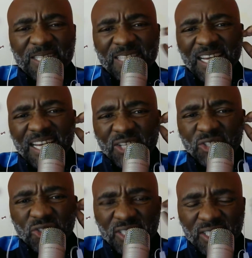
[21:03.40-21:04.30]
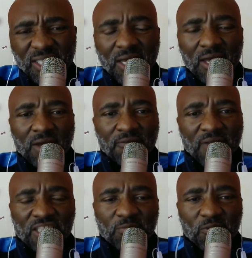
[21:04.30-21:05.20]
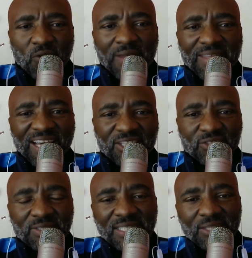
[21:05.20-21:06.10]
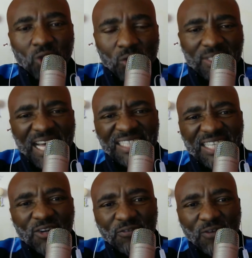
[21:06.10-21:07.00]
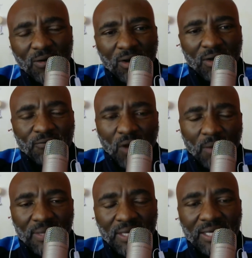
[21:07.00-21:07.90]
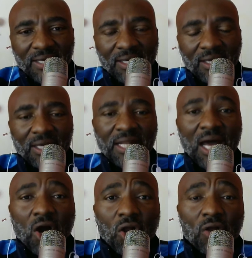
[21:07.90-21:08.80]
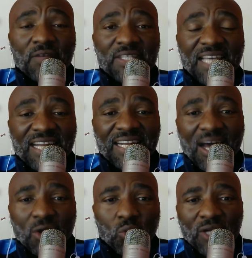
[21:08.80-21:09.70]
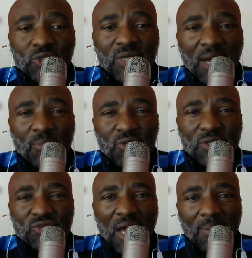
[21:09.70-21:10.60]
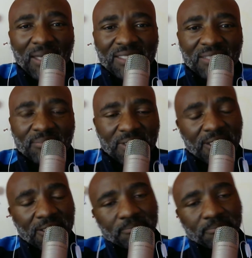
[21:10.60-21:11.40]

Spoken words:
their countries first before other countries, and those are xenophobic. And now all of a sudden now you want to come with your tribalism here.